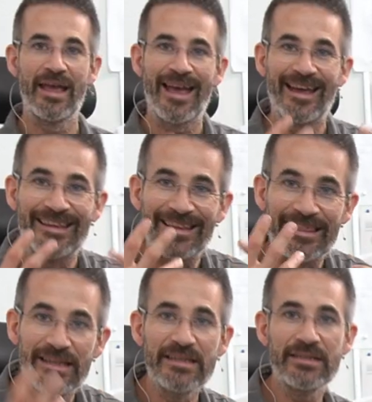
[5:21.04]
And in
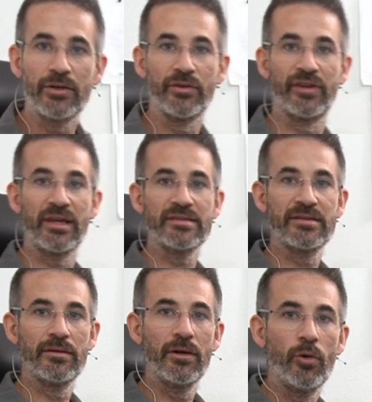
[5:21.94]
this
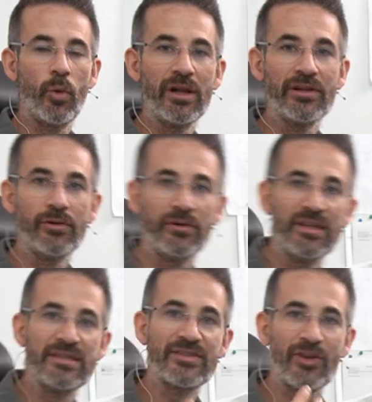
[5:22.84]
context, well, you'll
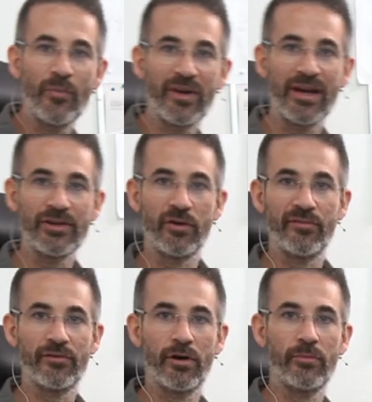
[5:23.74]
need some kind
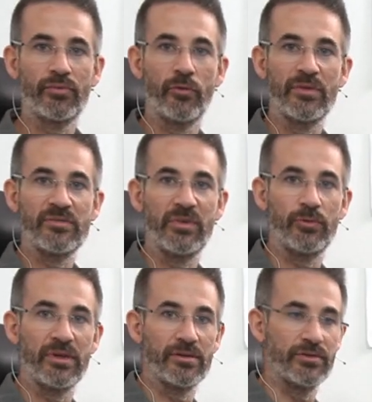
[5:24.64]
of compromise
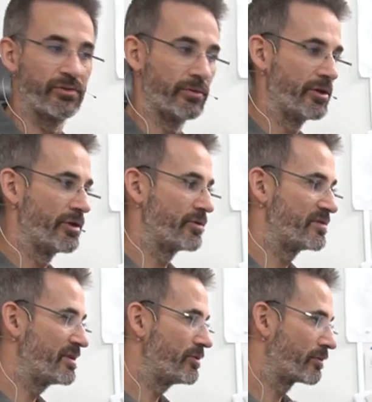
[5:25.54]
between the two. You
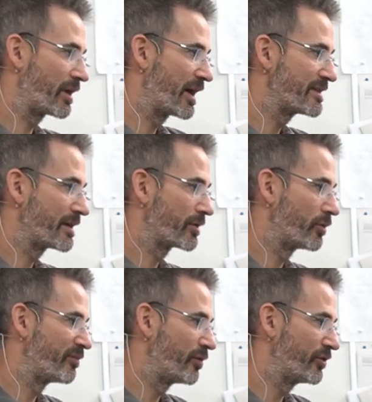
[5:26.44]
see, your eyes are
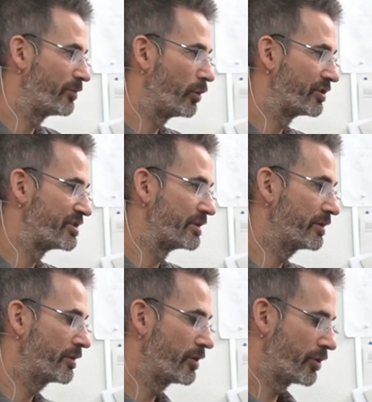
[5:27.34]
comfortable
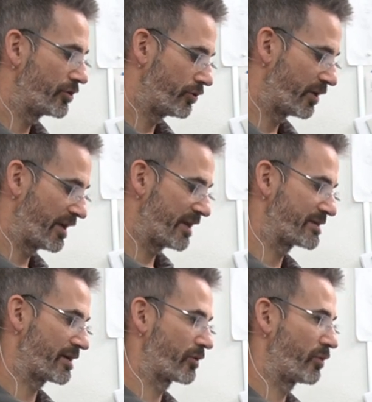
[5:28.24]
here, your
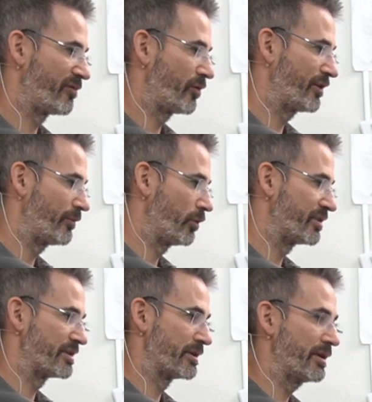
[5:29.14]
hands are comfortable
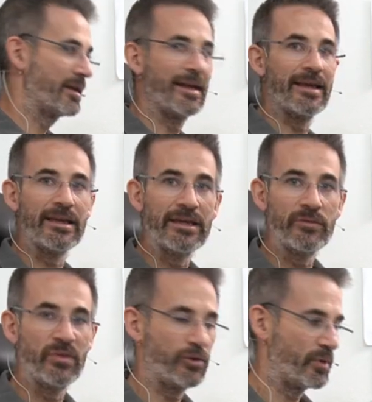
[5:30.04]
here.
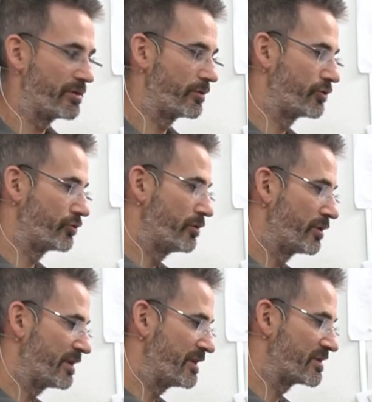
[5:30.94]
In between the two
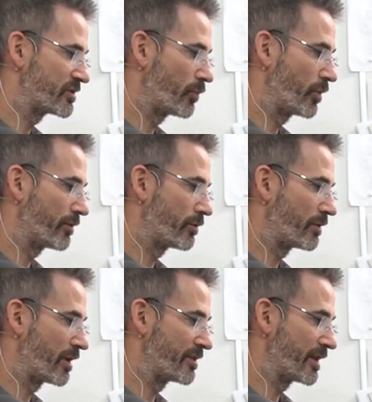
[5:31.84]
is somewhere
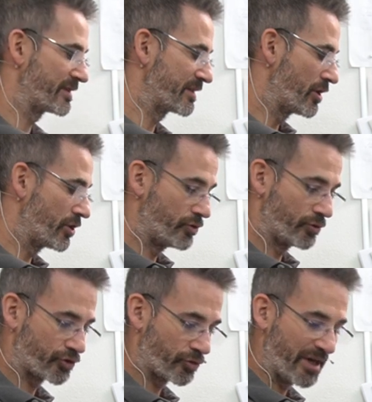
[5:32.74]
around that. You
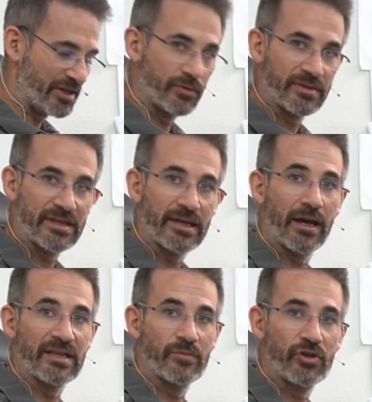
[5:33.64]
try to stay
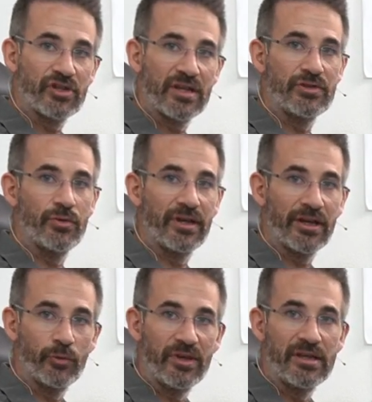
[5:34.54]
as much as you
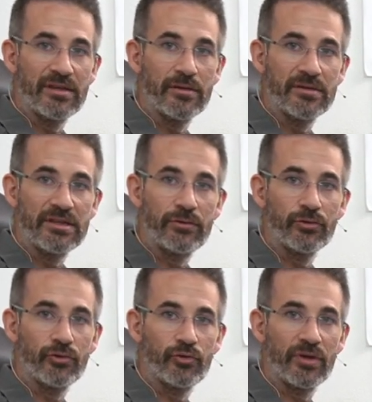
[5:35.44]
can within the 0
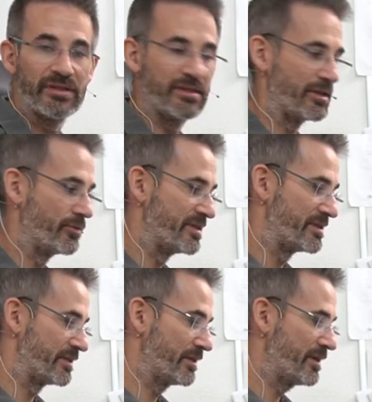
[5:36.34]
to 20 degrees
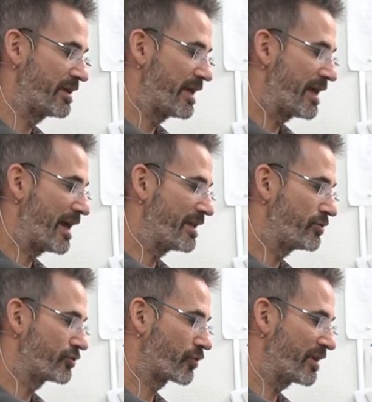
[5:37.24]
here, and
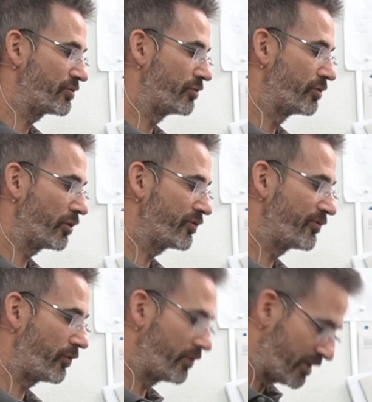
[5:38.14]
you try to not
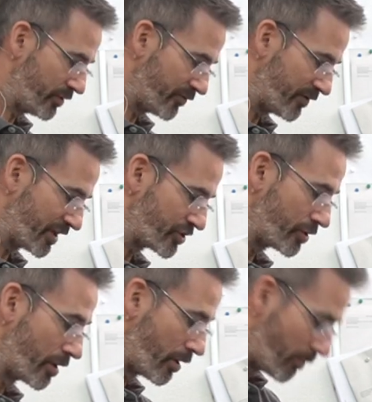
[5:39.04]
fall into
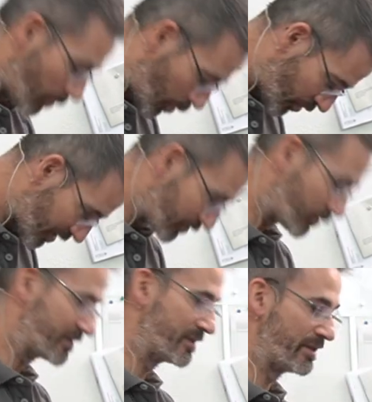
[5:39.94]
flexion more than
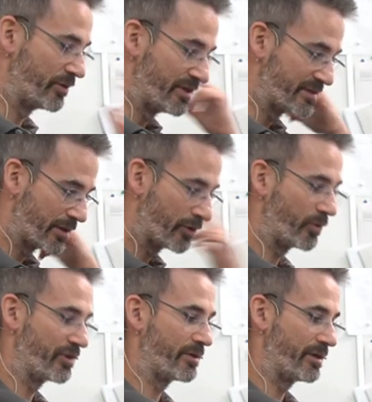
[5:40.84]
20 degrees
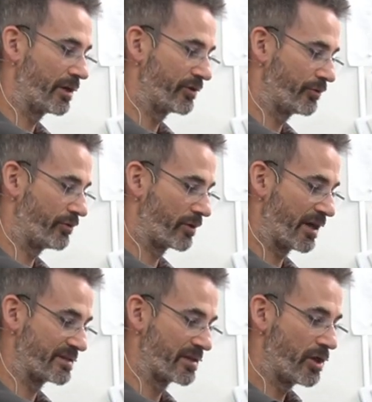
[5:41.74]
with regard to your
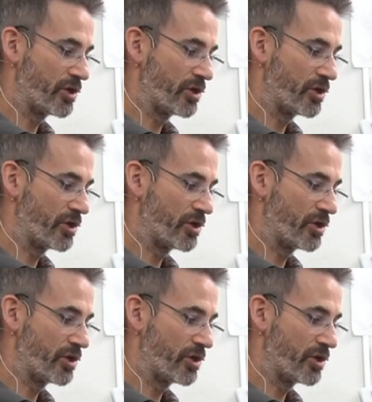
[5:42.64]
eyes.